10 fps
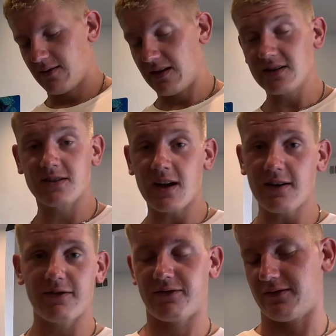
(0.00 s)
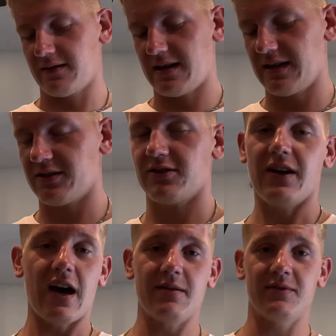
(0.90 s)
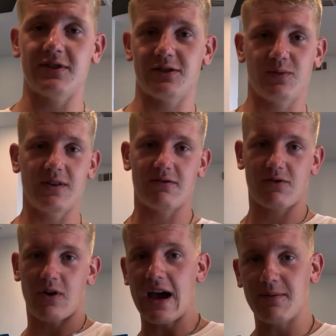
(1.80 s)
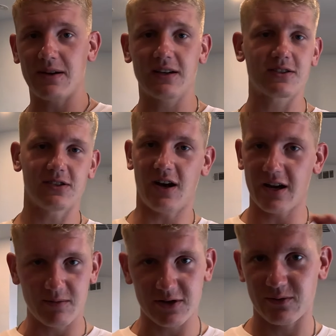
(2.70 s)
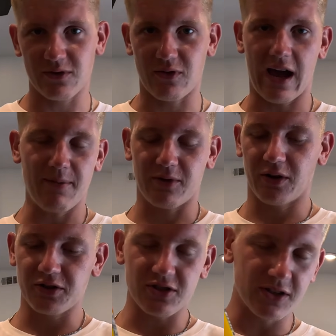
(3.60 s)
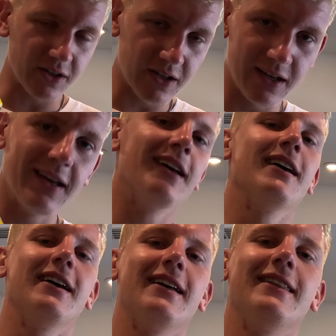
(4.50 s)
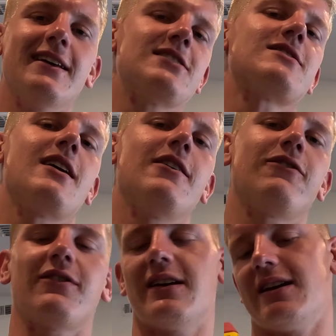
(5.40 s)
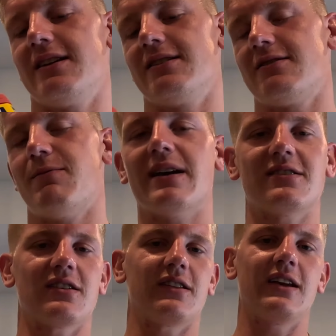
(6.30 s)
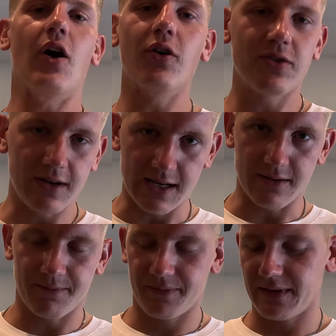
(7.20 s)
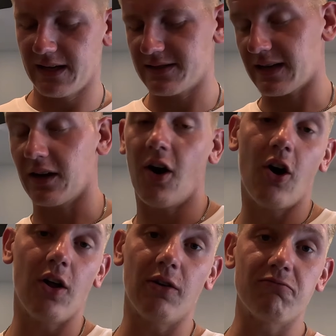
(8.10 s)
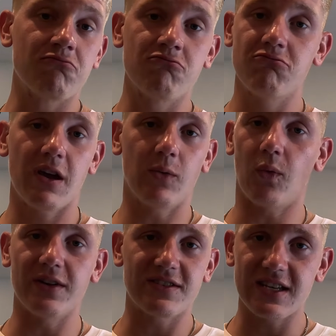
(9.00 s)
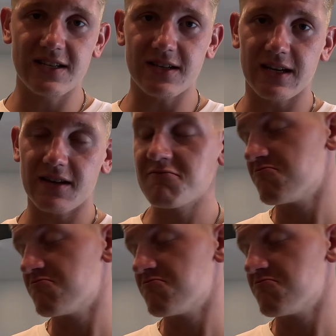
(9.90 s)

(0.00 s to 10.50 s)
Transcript: This stuff is synonymous with crabbing, synonymous with crab culture. This stuff is basically all you need. It's like an all-in-one seasoning.